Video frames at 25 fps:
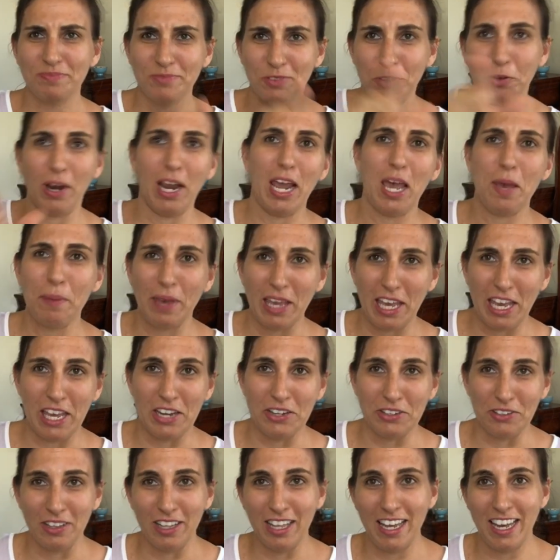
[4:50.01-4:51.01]
grab
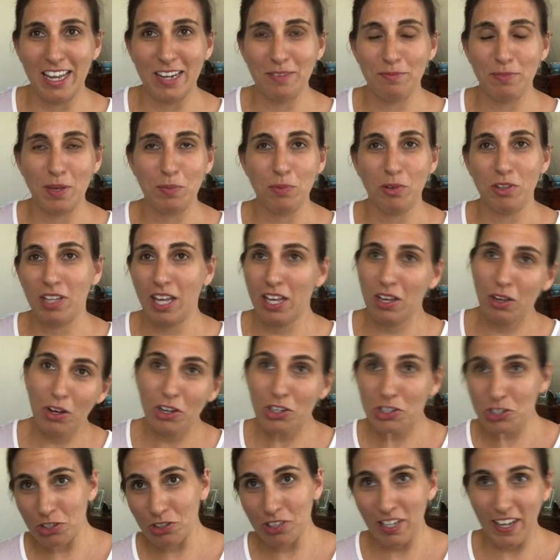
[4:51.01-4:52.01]
handle, and people are like,
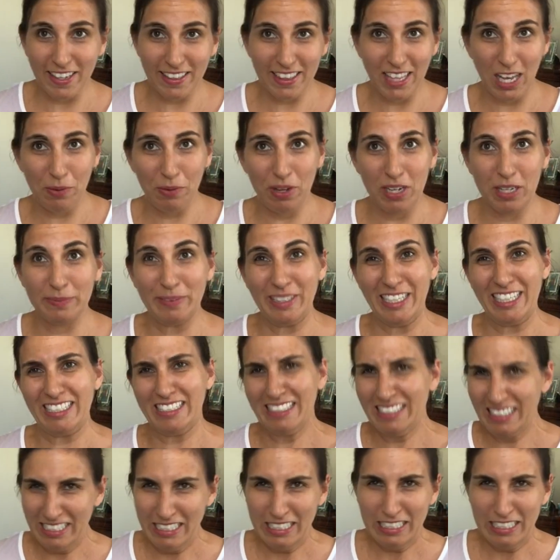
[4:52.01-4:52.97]
oh, do you like that one? I'm like,